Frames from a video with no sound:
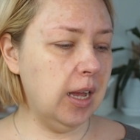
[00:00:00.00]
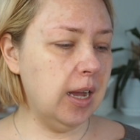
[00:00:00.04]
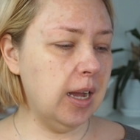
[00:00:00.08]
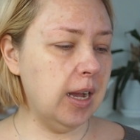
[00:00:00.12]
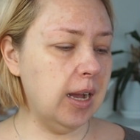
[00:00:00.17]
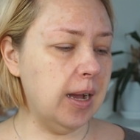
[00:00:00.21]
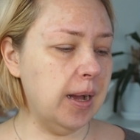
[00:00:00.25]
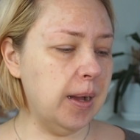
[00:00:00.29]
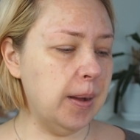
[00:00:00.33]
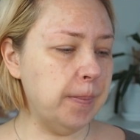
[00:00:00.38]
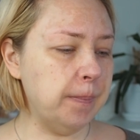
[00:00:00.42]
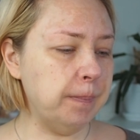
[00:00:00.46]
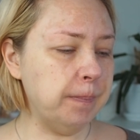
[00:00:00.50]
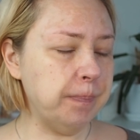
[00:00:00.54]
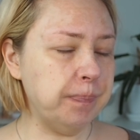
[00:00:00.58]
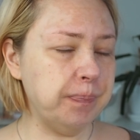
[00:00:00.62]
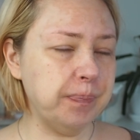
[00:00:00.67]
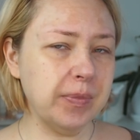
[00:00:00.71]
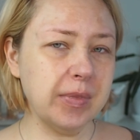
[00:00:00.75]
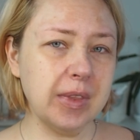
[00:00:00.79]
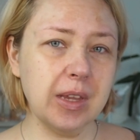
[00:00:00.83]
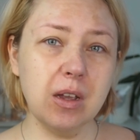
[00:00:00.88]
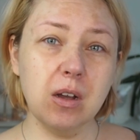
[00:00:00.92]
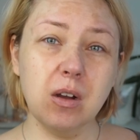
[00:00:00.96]

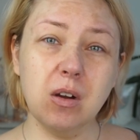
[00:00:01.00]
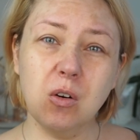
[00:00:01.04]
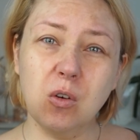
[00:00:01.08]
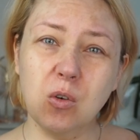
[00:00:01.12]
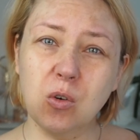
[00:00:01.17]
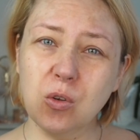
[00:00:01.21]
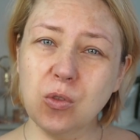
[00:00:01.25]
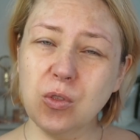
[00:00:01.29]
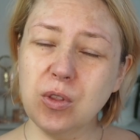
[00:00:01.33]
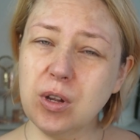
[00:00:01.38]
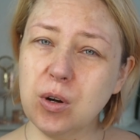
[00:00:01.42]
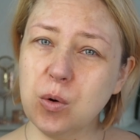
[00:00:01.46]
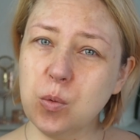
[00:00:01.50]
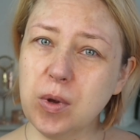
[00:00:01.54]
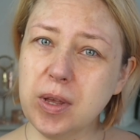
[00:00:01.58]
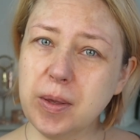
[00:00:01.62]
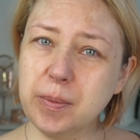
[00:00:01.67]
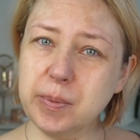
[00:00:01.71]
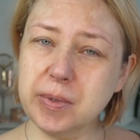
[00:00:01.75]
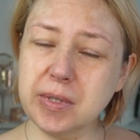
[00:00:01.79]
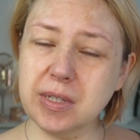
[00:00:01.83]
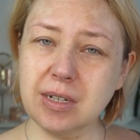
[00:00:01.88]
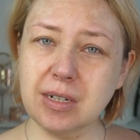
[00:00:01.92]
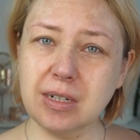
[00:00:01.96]
On their
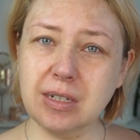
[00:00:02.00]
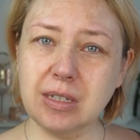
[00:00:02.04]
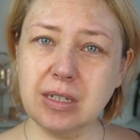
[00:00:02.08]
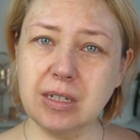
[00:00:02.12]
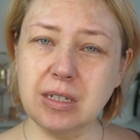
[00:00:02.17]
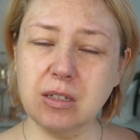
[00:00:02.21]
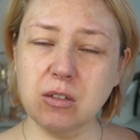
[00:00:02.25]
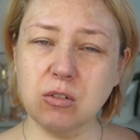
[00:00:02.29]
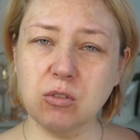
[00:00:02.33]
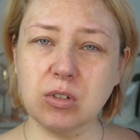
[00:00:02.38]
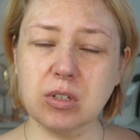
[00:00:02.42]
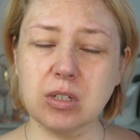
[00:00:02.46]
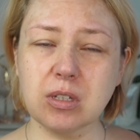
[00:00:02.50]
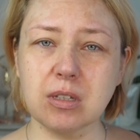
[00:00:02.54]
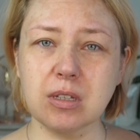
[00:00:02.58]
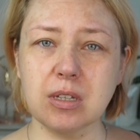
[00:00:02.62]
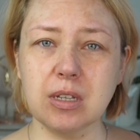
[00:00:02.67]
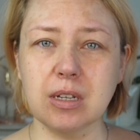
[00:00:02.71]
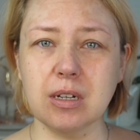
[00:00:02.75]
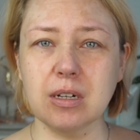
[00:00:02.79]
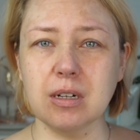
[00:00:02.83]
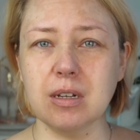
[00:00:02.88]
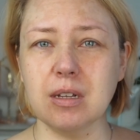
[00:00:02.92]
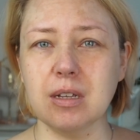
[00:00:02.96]
website,
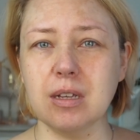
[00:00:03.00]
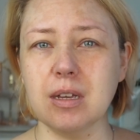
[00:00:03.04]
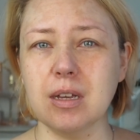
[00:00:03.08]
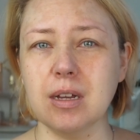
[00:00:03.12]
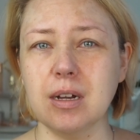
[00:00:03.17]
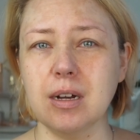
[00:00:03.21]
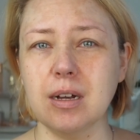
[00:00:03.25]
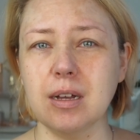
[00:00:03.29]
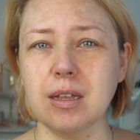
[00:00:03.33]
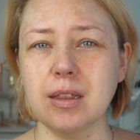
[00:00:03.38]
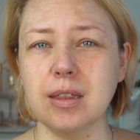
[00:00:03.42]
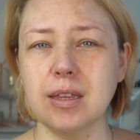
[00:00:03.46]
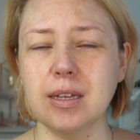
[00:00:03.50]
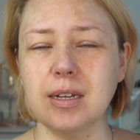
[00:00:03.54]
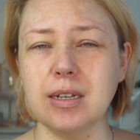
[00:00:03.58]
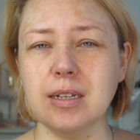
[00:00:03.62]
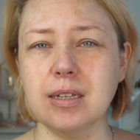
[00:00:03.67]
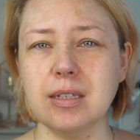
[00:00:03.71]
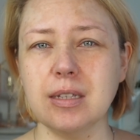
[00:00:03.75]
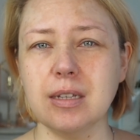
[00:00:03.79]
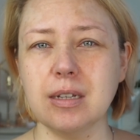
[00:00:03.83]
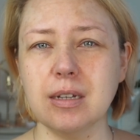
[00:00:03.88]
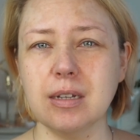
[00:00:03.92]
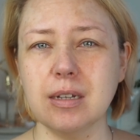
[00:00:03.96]
interestingly,
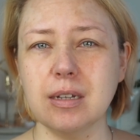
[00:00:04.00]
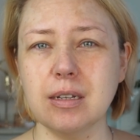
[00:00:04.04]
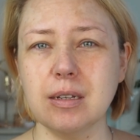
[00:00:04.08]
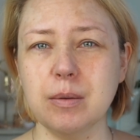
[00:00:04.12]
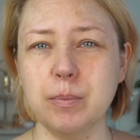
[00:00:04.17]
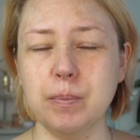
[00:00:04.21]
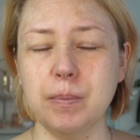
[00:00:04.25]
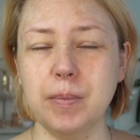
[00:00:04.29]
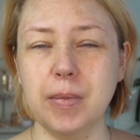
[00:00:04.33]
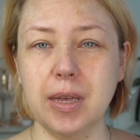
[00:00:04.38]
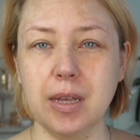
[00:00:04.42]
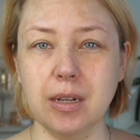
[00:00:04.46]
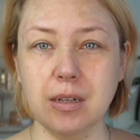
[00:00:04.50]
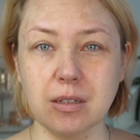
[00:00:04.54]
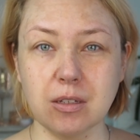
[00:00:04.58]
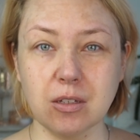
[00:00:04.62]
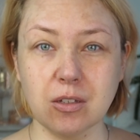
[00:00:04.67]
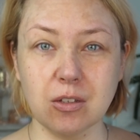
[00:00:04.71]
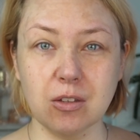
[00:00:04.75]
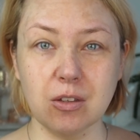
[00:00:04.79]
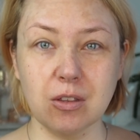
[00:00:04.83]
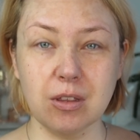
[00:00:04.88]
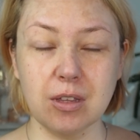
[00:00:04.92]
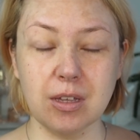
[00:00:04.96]
they
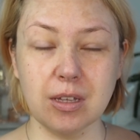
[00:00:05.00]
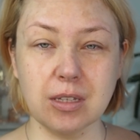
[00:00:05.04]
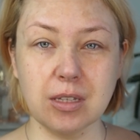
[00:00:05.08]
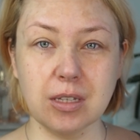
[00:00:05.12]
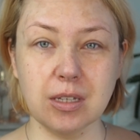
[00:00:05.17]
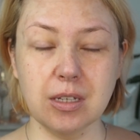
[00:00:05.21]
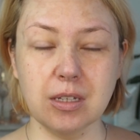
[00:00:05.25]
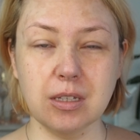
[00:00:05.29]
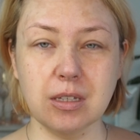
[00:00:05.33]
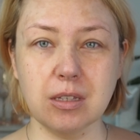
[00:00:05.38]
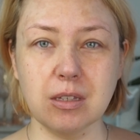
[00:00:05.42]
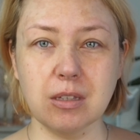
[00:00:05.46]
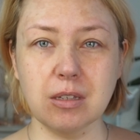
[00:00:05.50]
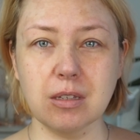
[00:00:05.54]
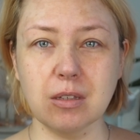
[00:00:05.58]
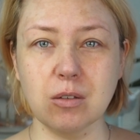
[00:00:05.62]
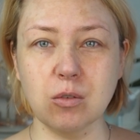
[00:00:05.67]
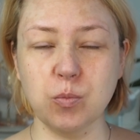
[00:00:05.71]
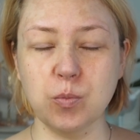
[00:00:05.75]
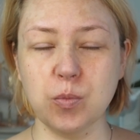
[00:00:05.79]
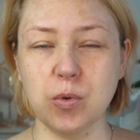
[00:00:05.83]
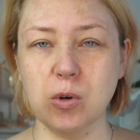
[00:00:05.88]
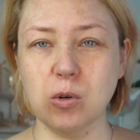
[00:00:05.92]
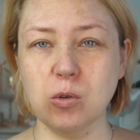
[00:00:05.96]
mention that it's
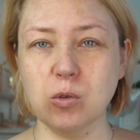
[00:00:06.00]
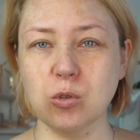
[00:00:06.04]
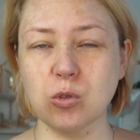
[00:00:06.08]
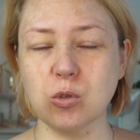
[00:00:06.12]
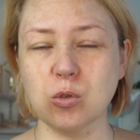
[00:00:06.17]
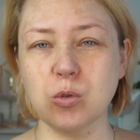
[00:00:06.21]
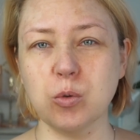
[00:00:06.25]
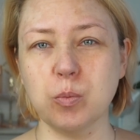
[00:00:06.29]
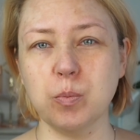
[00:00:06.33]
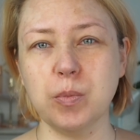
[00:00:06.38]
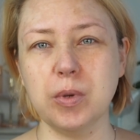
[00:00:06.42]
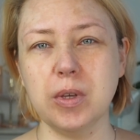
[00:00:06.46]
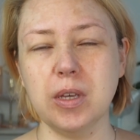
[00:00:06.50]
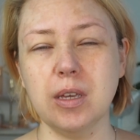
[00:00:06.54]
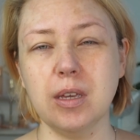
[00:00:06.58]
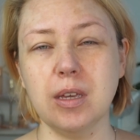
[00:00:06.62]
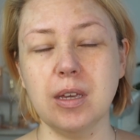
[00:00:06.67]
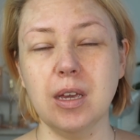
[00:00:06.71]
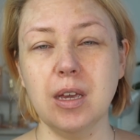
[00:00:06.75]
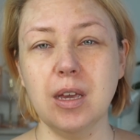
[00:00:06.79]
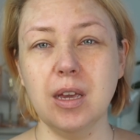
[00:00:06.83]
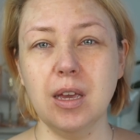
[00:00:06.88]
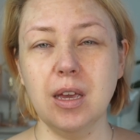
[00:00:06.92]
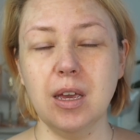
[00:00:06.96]
supposed to be
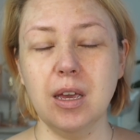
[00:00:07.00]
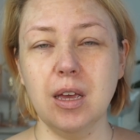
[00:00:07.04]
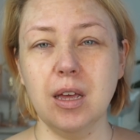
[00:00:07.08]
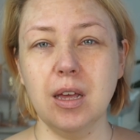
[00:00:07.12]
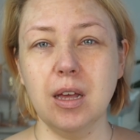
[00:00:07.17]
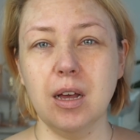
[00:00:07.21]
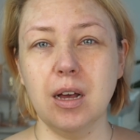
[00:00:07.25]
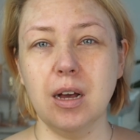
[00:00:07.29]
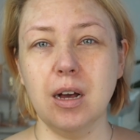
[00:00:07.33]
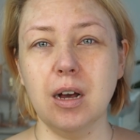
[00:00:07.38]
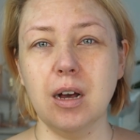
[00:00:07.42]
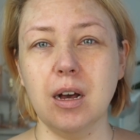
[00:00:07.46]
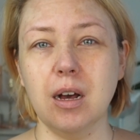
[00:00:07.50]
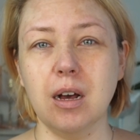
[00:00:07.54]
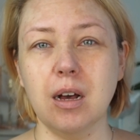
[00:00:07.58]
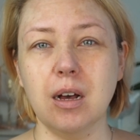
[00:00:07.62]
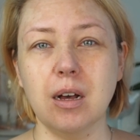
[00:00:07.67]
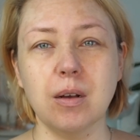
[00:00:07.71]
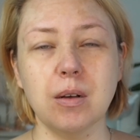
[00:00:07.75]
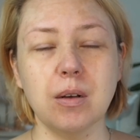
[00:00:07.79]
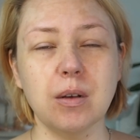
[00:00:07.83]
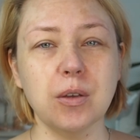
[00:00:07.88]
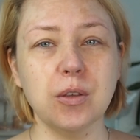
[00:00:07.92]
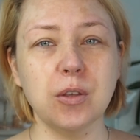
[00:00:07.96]

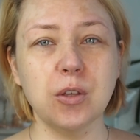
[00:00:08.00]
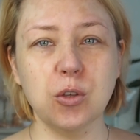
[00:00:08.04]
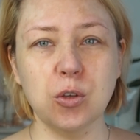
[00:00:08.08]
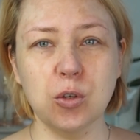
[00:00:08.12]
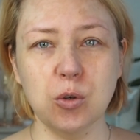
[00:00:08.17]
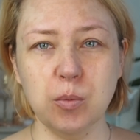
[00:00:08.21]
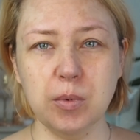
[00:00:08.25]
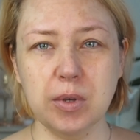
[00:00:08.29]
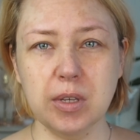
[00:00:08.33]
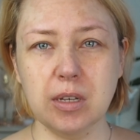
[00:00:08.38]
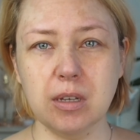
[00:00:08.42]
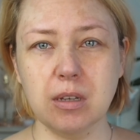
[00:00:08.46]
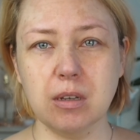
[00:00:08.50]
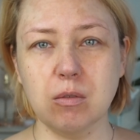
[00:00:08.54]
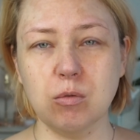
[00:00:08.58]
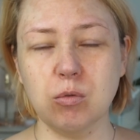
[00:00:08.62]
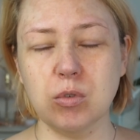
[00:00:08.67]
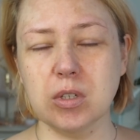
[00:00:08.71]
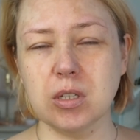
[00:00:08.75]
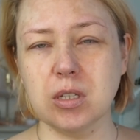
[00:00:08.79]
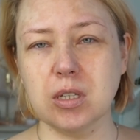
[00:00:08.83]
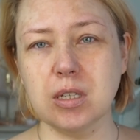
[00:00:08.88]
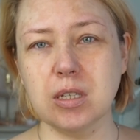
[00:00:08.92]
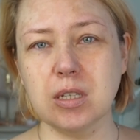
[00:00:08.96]
humid
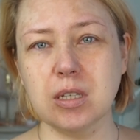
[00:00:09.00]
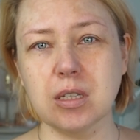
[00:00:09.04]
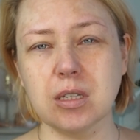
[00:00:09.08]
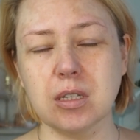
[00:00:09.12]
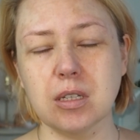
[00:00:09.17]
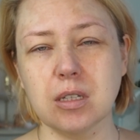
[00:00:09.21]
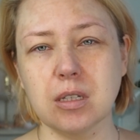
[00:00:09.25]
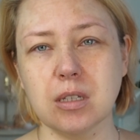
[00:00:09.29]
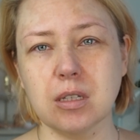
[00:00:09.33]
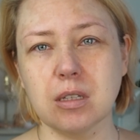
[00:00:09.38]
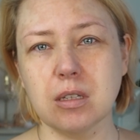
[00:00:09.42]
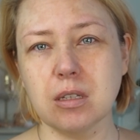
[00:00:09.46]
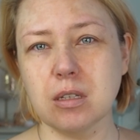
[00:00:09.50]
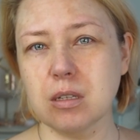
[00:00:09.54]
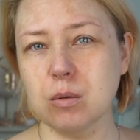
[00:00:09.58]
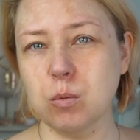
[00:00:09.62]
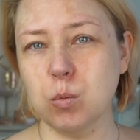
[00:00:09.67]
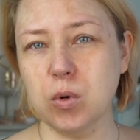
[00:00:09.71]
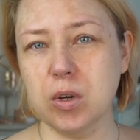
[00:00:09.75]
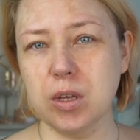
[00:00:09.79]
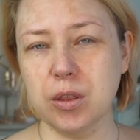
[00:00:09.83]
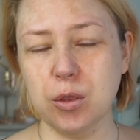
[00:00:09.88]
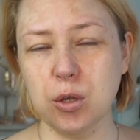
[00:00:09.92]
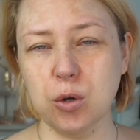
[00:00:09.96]
resistant,
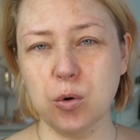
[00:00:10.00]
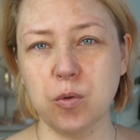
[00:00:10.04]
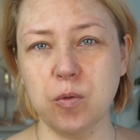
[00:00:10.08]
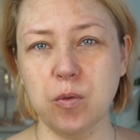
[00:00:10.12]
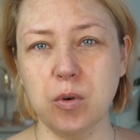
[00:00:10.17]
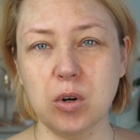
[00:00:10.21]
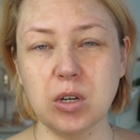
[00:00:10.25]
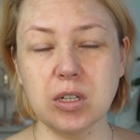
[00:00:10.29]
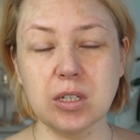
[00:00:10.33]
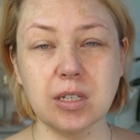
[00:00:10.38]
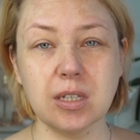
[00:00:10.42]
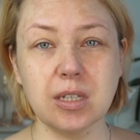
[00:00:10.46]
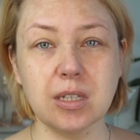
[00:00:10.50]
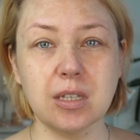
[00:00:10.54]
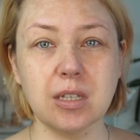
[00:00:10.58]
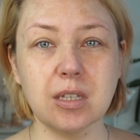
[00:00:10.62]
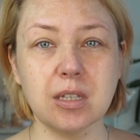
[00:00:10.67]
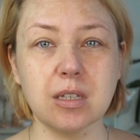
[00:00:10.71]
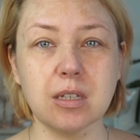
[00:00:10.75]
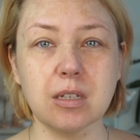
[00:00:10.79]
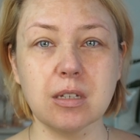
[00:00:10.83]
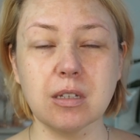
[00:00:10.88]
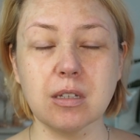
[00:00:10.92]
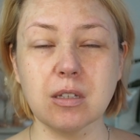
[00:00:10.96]
weather
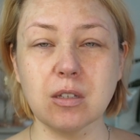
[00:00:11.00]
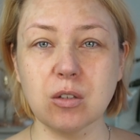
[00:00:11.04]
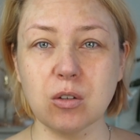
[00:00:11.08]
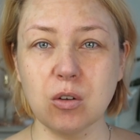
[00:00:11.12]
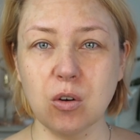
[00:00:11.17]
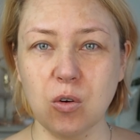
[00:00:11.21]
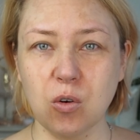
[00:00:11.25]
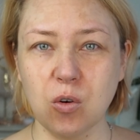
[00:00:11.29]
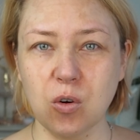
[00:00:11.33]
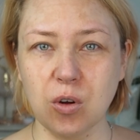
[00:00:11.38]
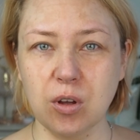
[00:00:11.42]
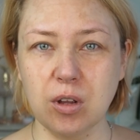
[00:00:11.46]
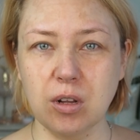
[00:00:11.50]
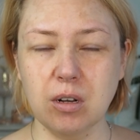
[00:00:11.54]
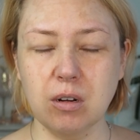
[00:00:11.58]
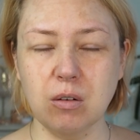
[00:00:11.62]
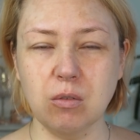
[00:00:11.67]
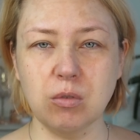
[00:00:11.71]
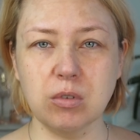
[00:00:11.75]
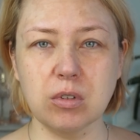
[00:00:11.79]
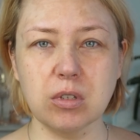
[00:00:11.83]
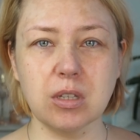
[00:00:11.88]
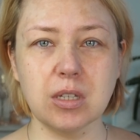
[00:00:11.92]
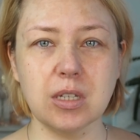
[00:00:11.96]
resistant, oil
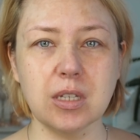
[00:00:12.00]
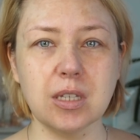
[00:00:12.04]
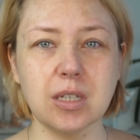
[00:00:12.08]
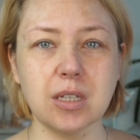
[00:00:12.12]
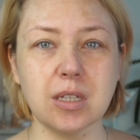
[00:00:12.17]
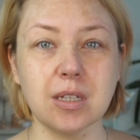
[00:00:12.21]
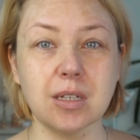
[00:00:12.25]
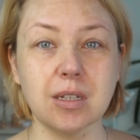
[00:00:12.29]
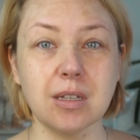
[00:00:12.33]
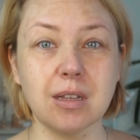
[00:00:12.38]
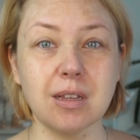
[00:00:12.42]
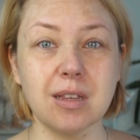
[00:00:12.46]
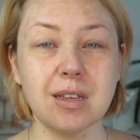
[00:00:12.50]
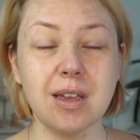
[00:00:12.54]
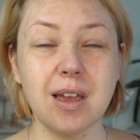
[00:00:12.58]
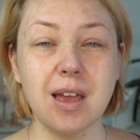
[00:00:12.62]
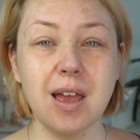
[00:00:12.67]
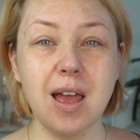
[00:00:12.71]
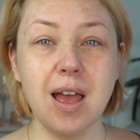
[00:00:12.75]
resistant.